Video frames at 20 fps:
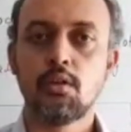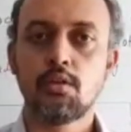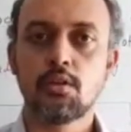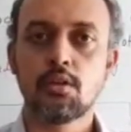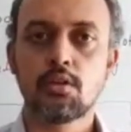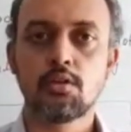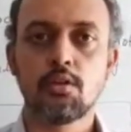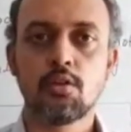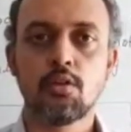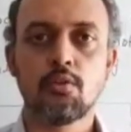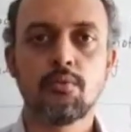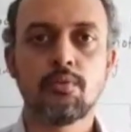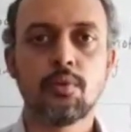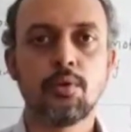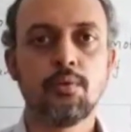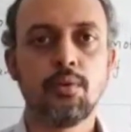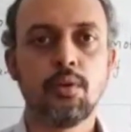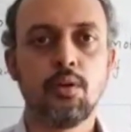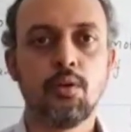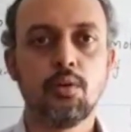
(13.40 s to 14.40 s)
section of my
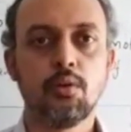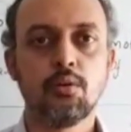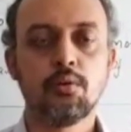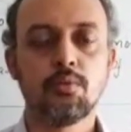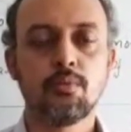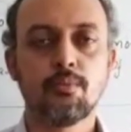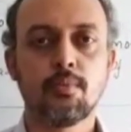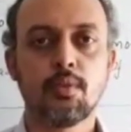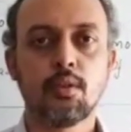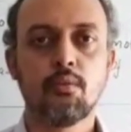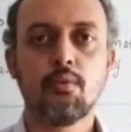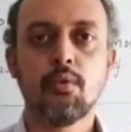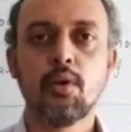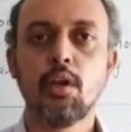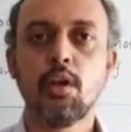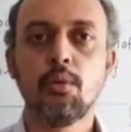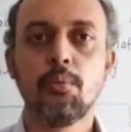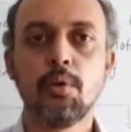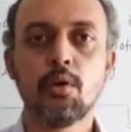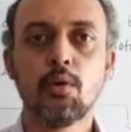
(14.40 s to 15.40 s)
video, we
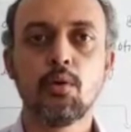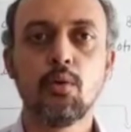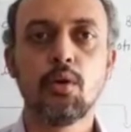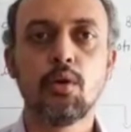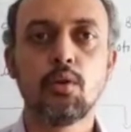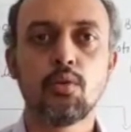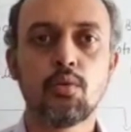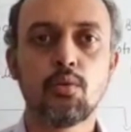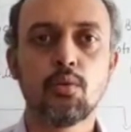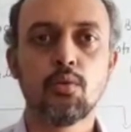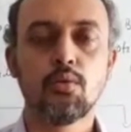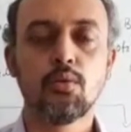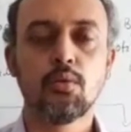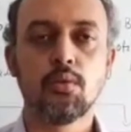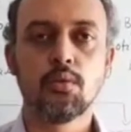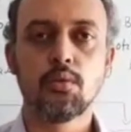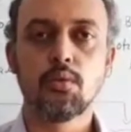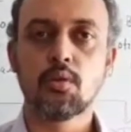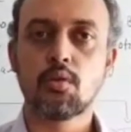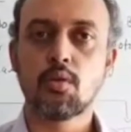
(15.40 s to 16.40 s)
will be going through
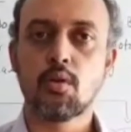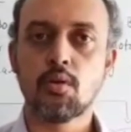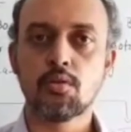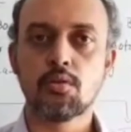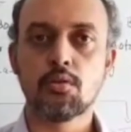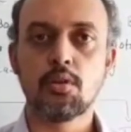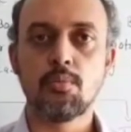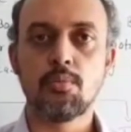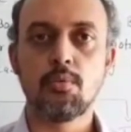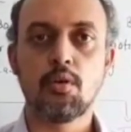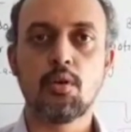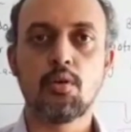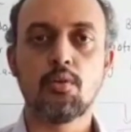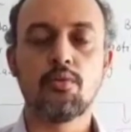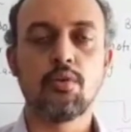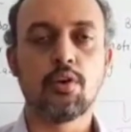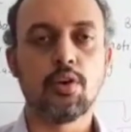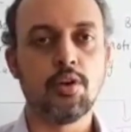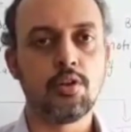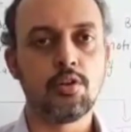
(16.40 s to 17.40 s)
the concept of
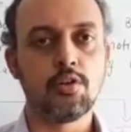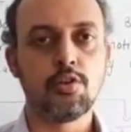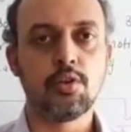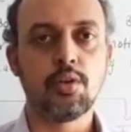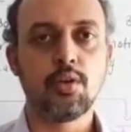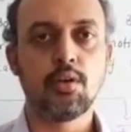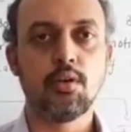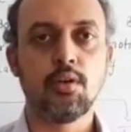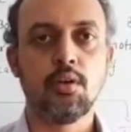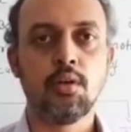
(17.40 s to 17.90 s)
inertia,